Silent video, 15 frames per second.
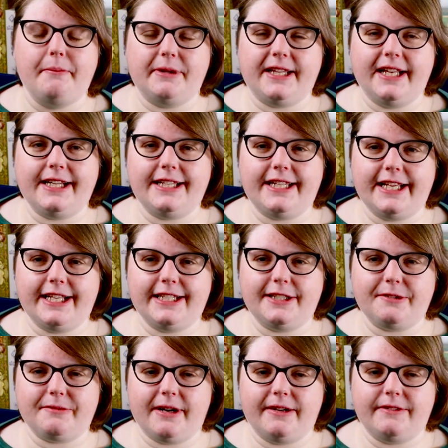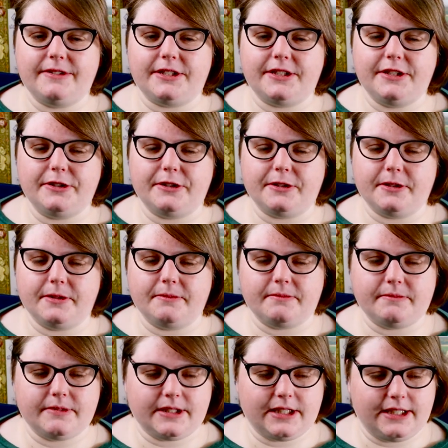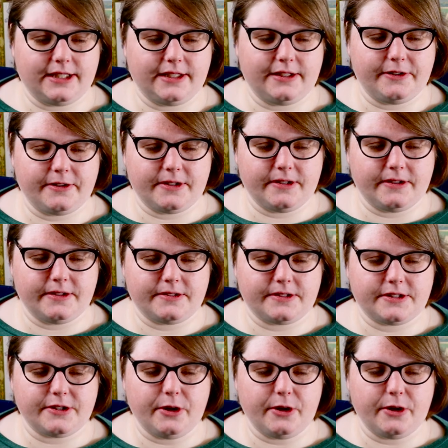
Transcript: But then at the end of the round, your your